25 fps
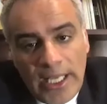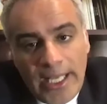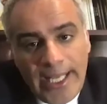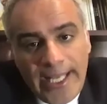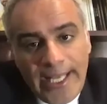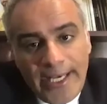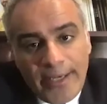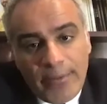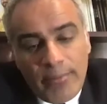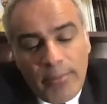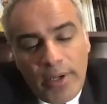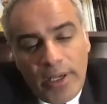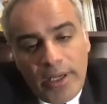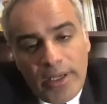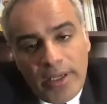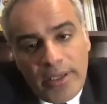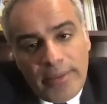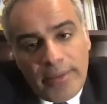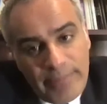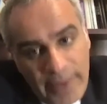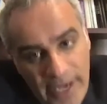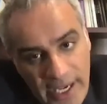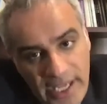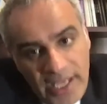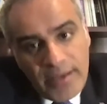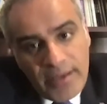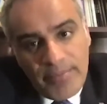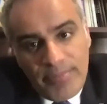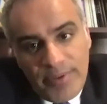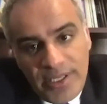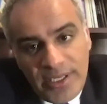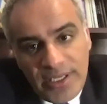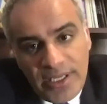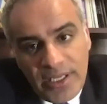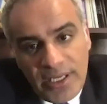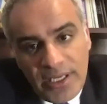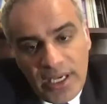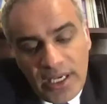And in my
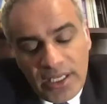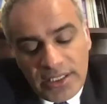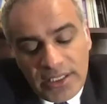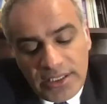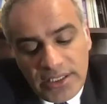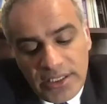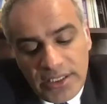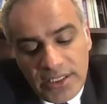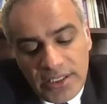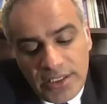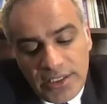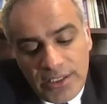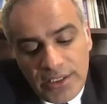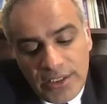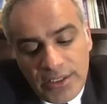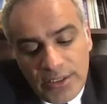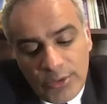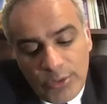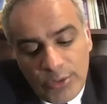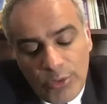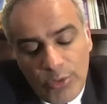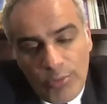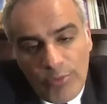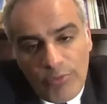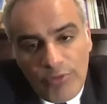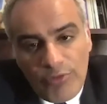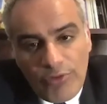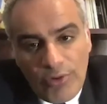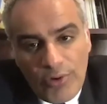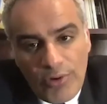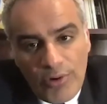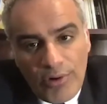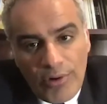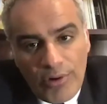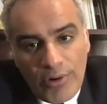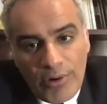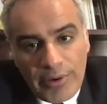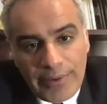opinion, I see room
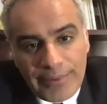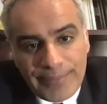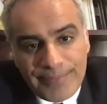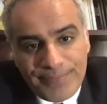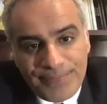for